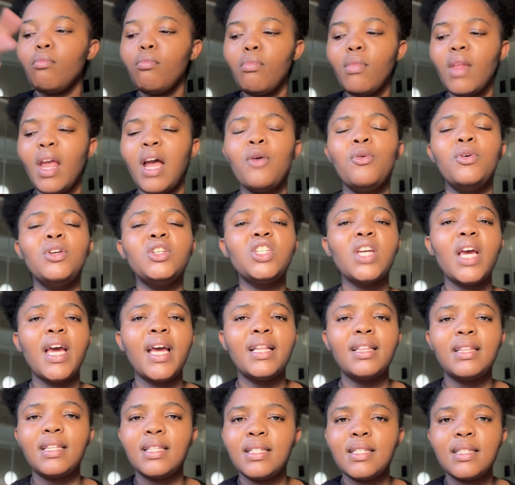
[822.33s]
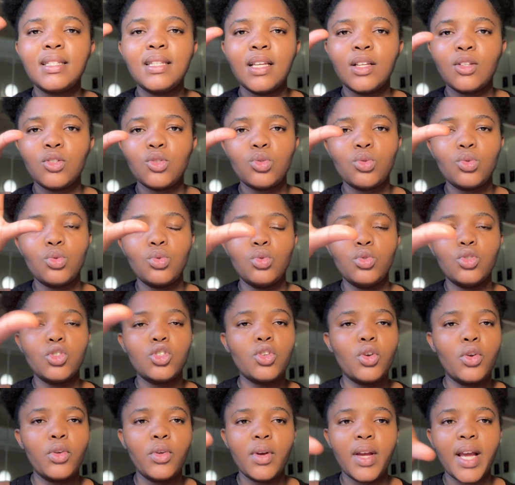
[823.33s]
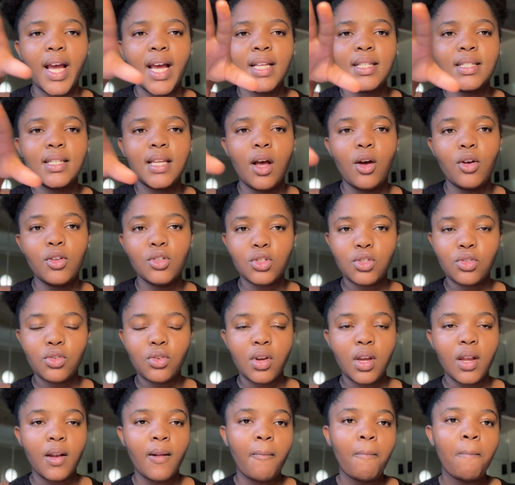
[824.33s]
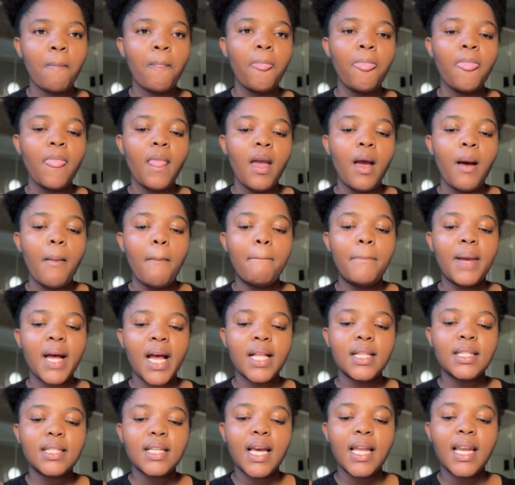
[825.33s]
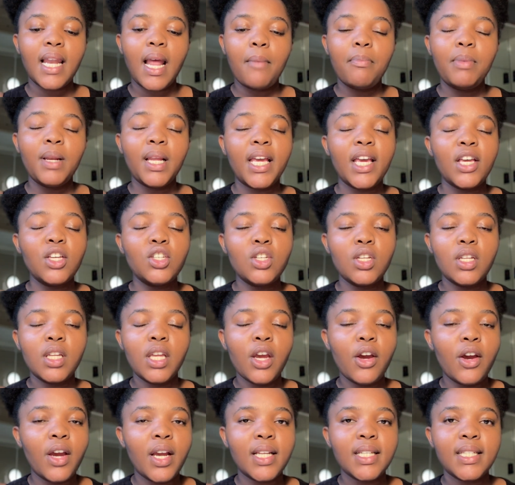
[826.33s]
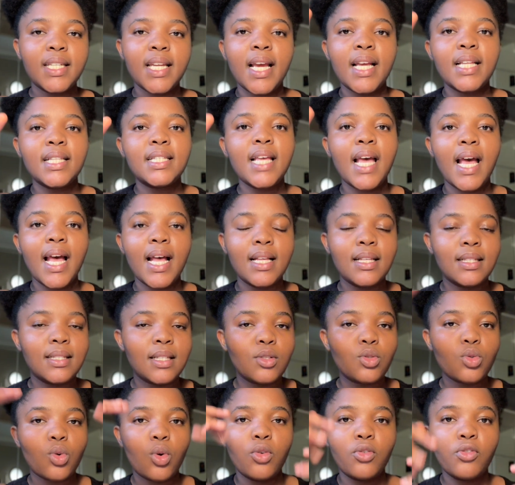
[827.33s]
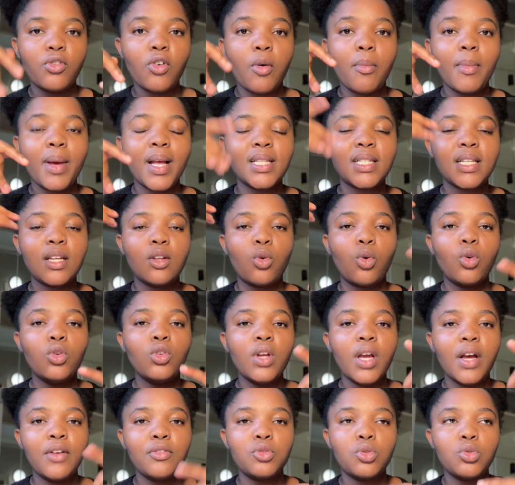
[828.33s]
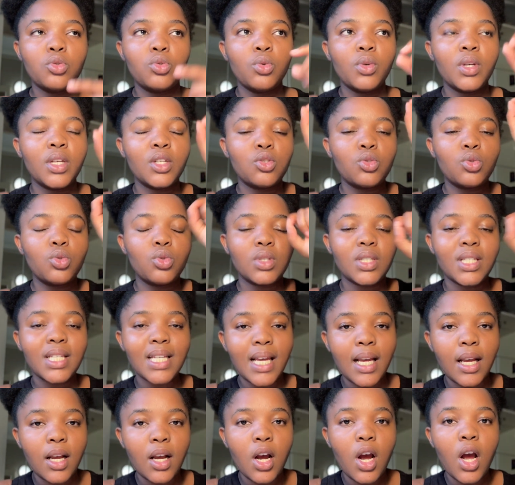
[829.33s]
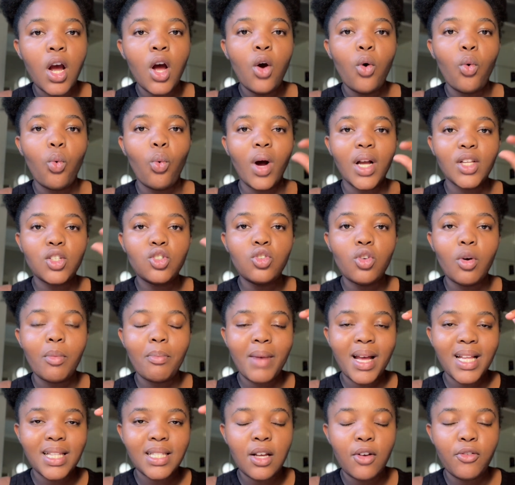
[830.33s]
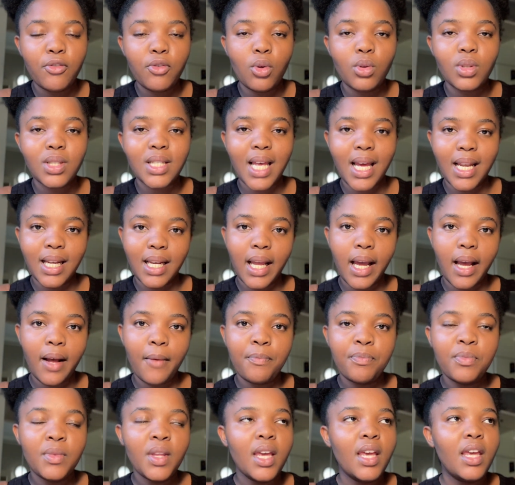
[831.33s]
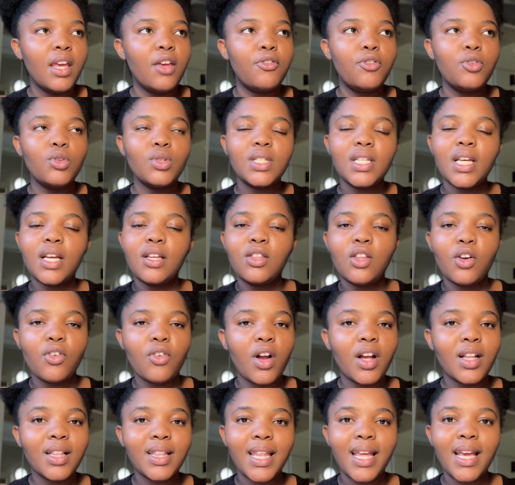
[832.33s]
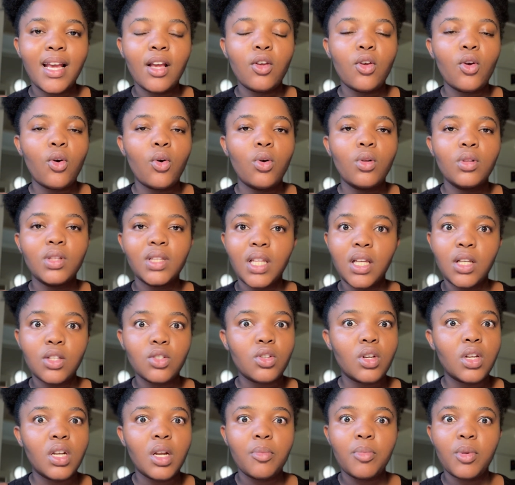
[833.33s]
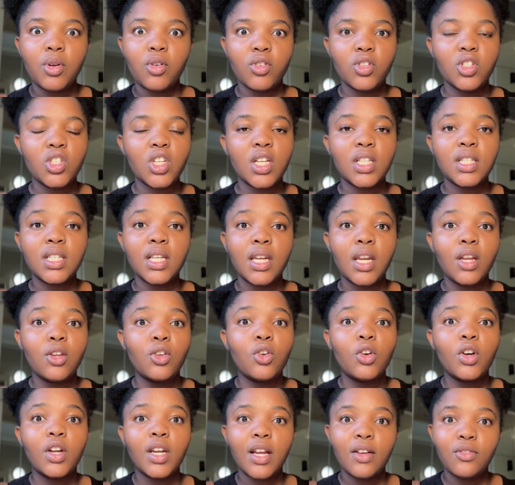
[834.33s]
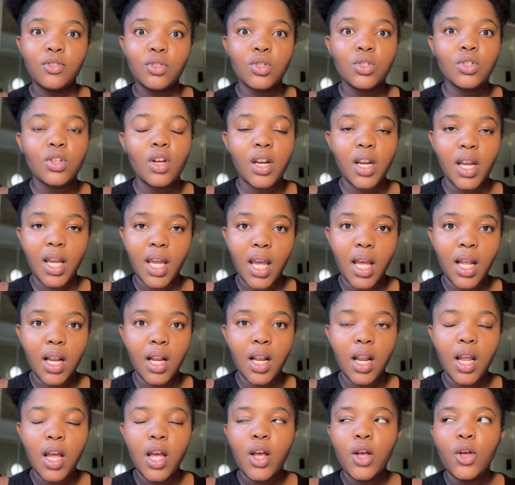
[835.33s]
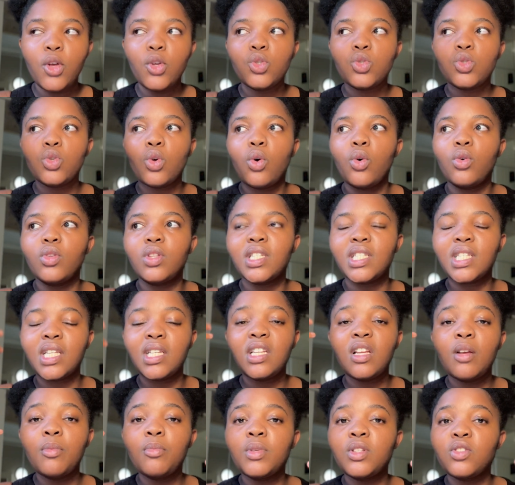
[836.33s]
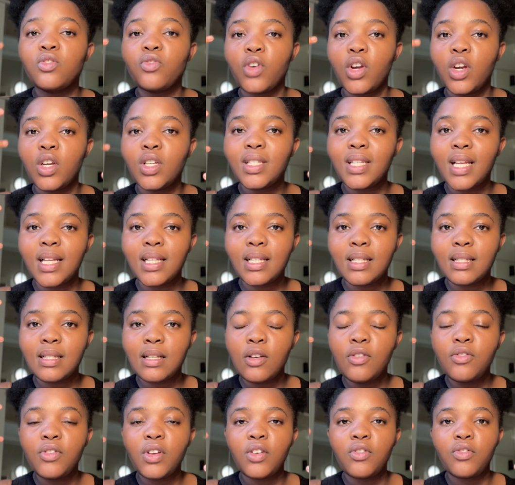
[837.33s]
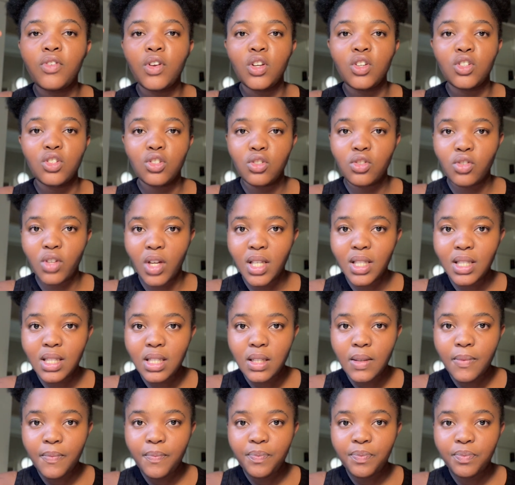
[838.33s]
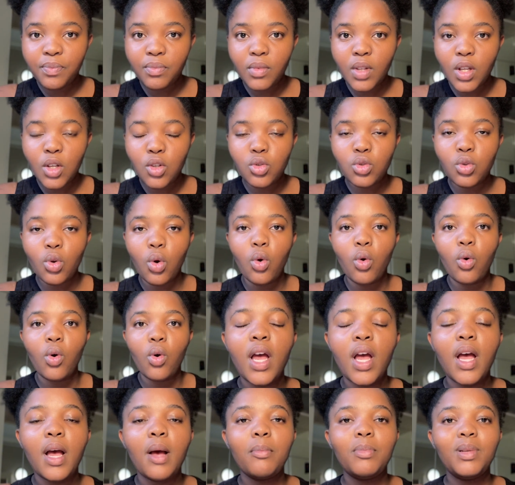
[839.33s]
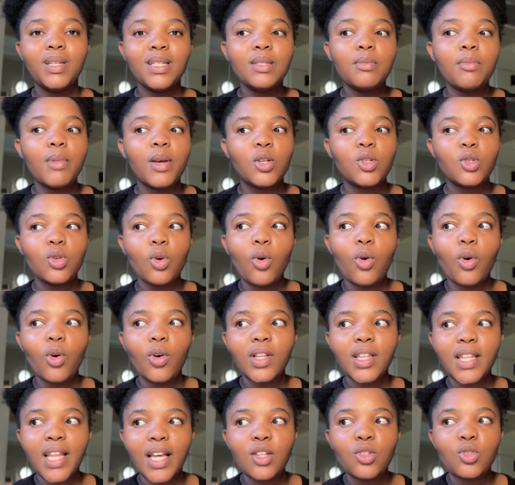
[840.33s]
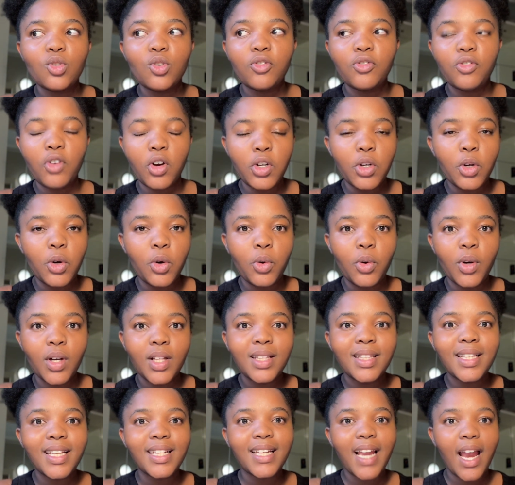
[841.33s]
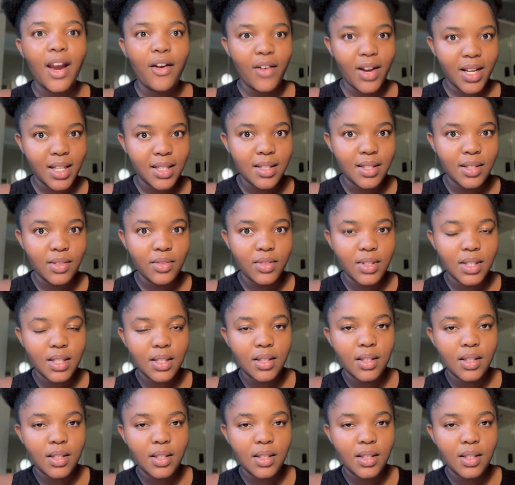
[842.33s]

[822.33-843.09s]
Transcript: I wish I had these things to show you guys here on screen, but an application hearing date has its own format, and all you have to do is to tick what your matter falls under. If you tick the wrong thing, your whole thing is going to be rejected and you're going to have to start again. So the system is very sensitive and very strict, so please make sure that you follow the directives.